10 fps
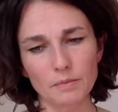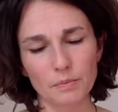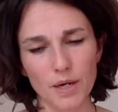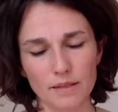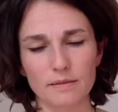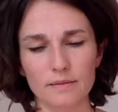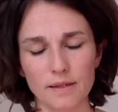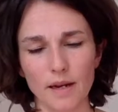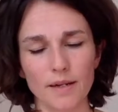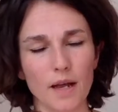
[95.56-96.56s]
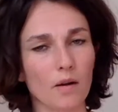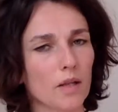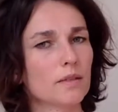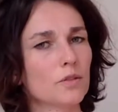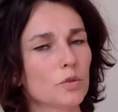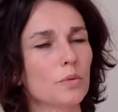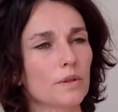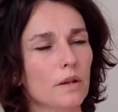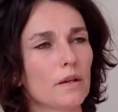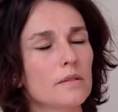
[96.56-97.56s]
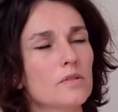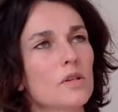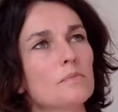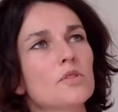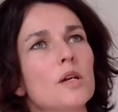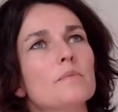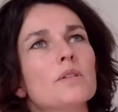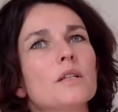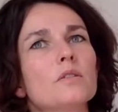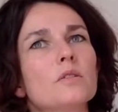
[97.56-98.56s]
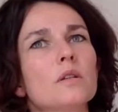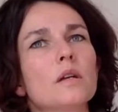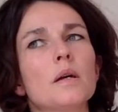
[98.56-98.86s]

practice that I now like to do with clients sometimes, and it's